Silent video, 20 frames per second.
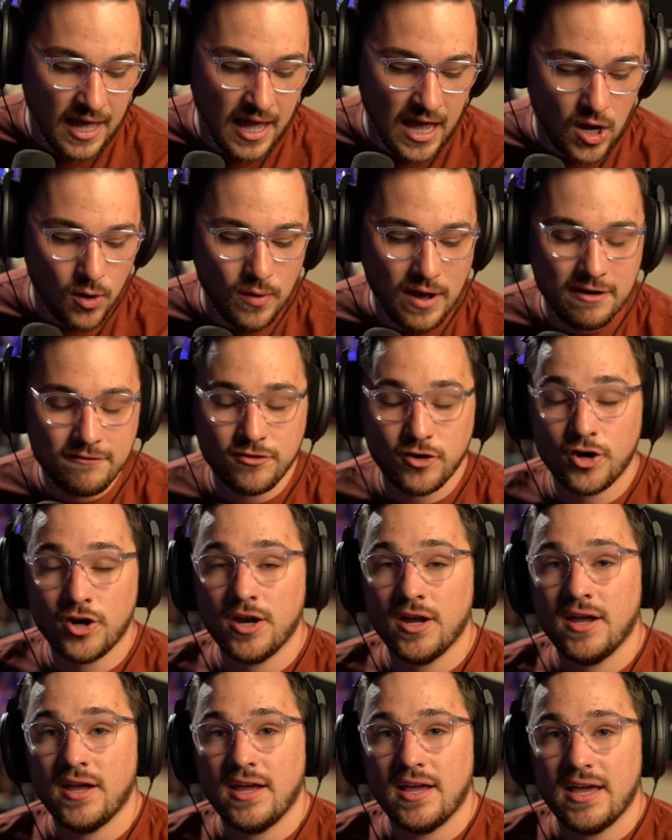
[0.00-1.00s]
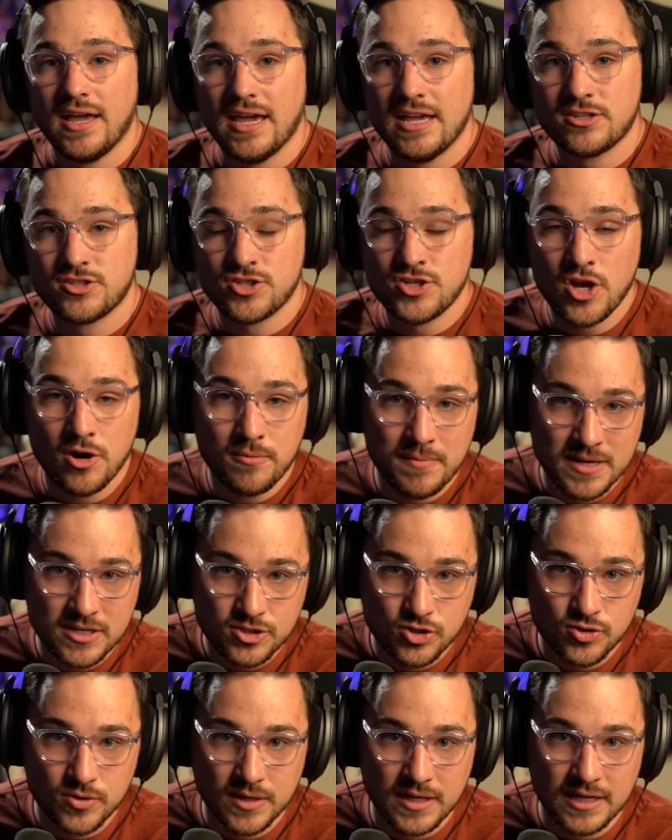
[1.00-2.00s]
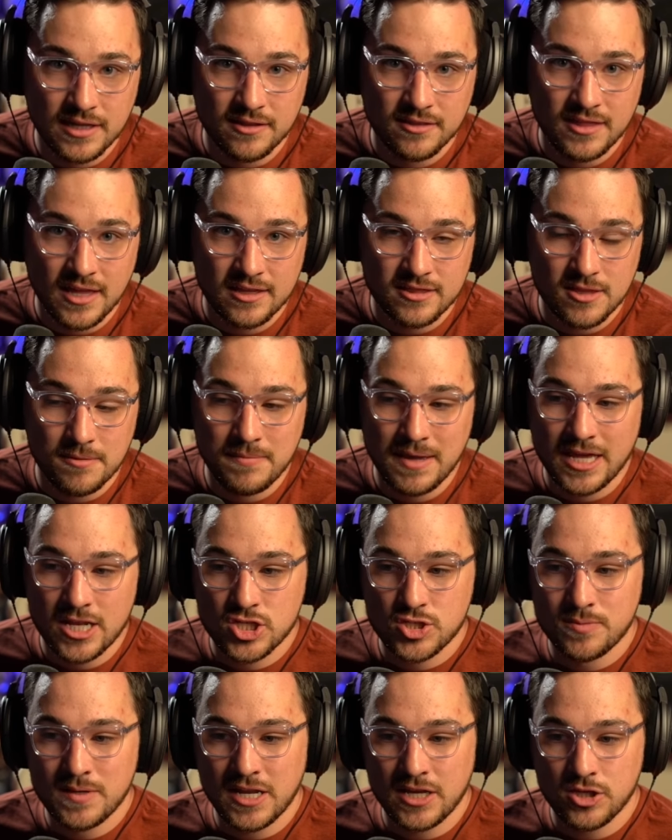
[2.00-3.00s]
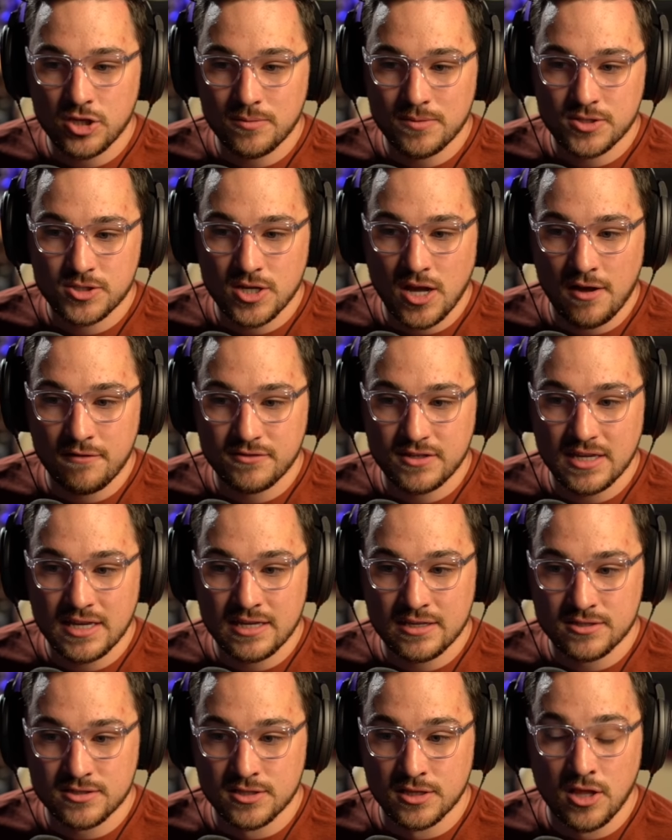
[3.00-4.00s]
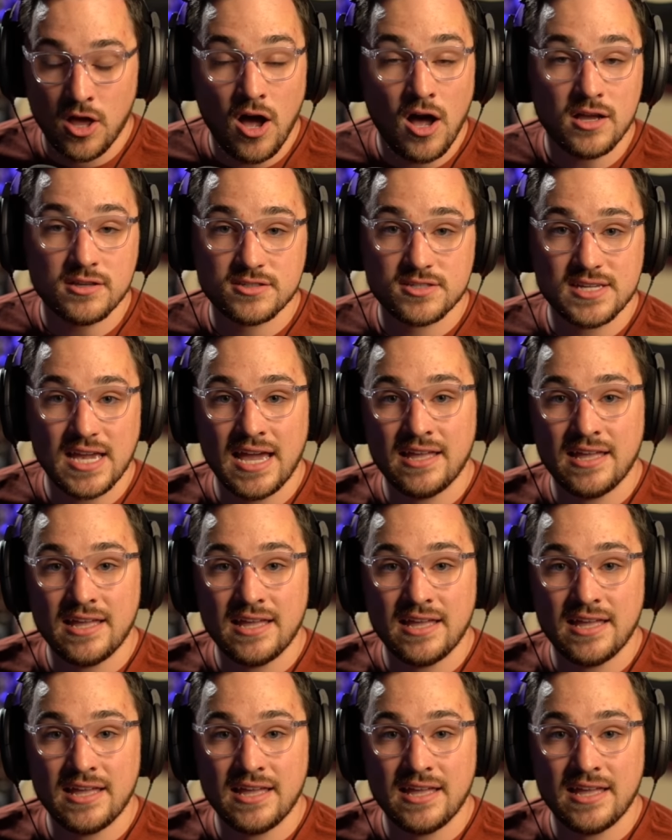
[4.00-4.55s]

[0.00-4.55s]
However, it's no mystery that the management at Ubisoft is lost